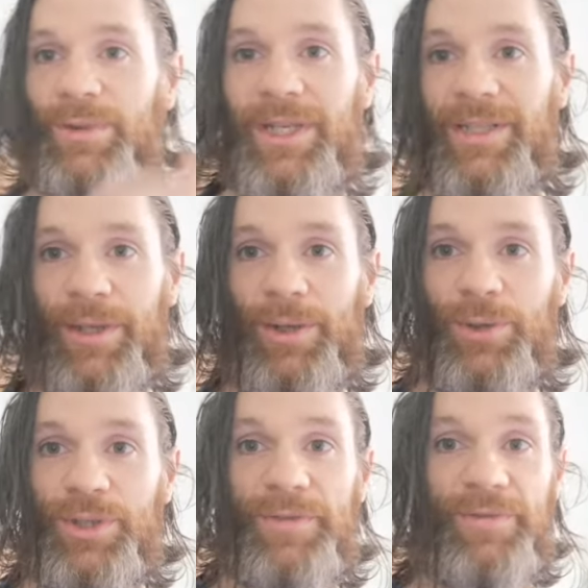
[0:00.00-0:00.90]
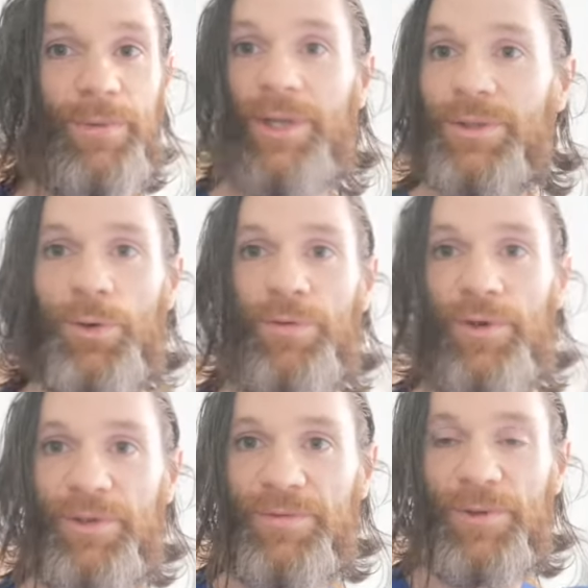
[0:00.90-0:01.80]
We tested loads of different ones.
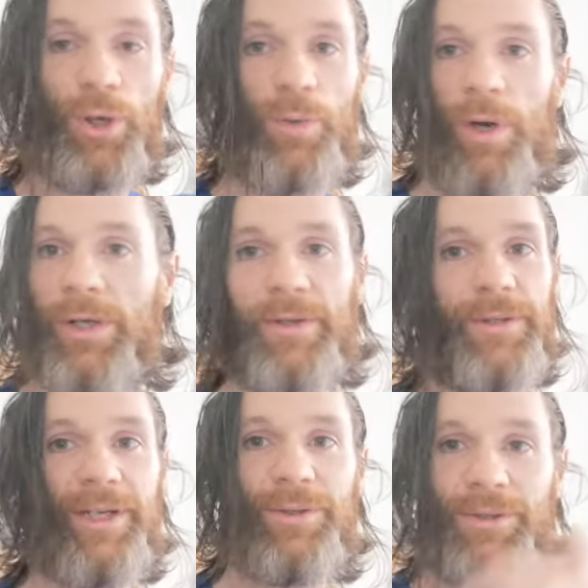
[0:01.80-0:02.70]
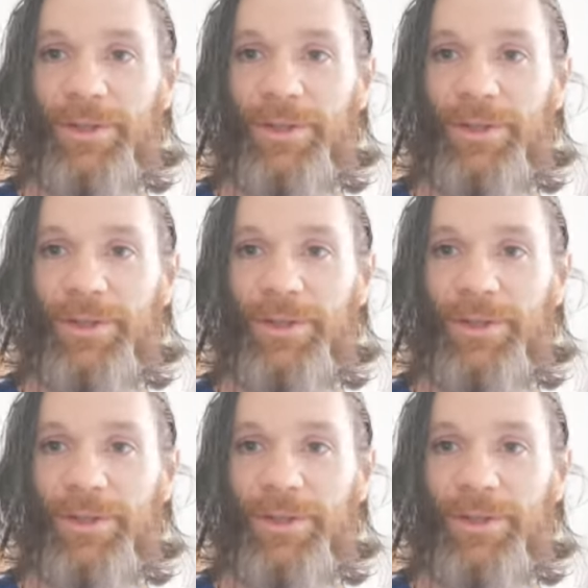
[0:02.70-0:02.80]
Hoovering the floor, walking around the house,